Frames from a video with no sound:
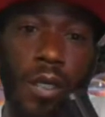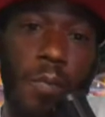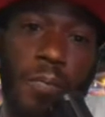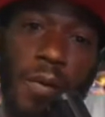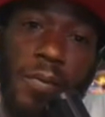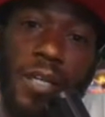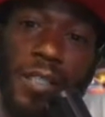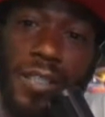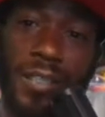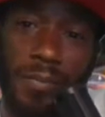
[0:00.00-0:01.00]
Proper
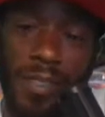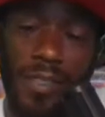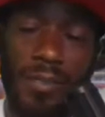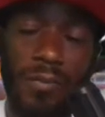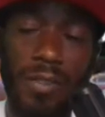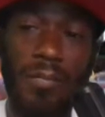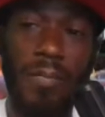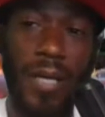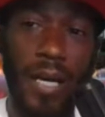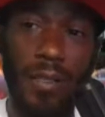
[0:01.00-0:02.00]
Context Media, we
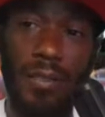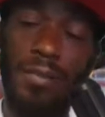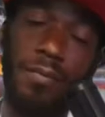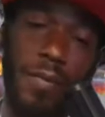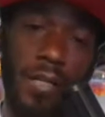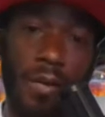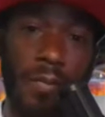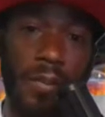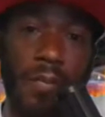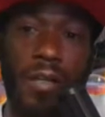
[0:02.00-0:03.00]
back. Battle rap
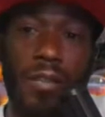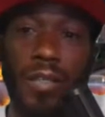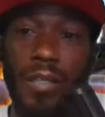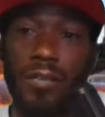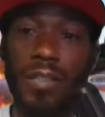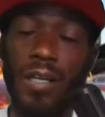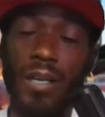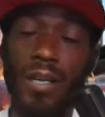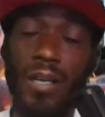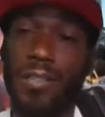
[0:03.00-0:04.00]
is about narratives and
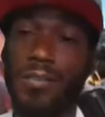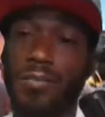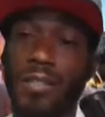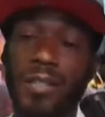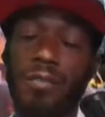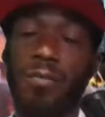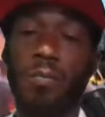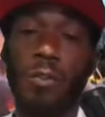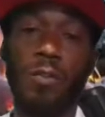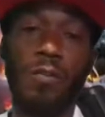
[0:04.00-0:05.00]
context. We're here to
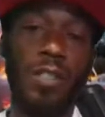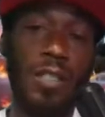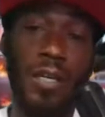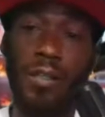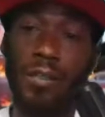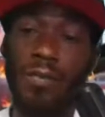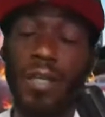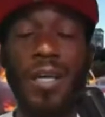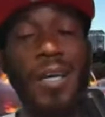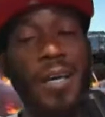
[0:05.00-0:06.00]
remove the narrative
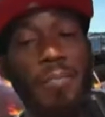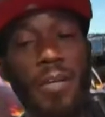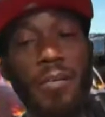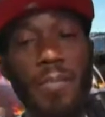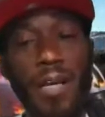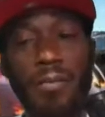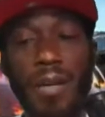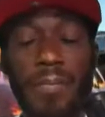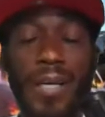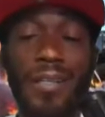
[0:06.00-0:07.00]
and bring battle
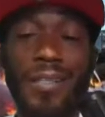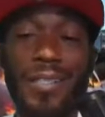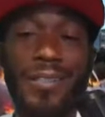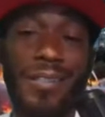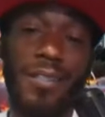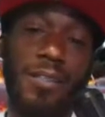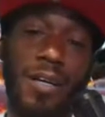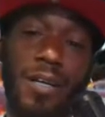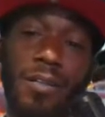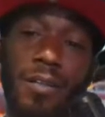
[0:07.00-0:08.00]
rap, at least in
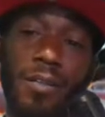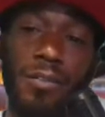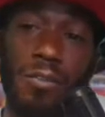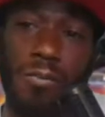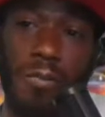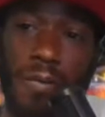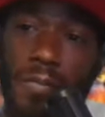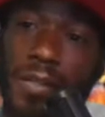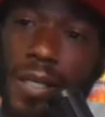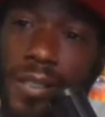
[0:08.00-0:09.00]
dialogue, to its
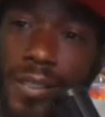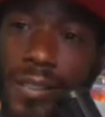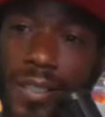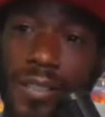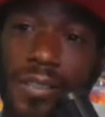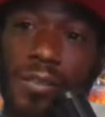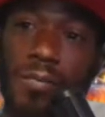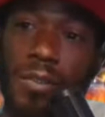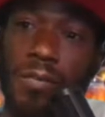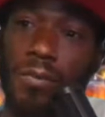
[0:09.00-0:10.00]
proper context. It's your
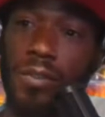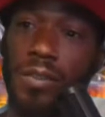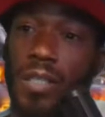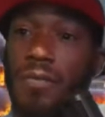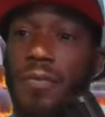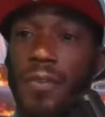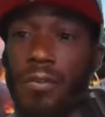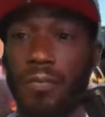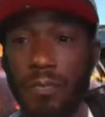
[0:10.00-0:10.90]
boy Musa 74.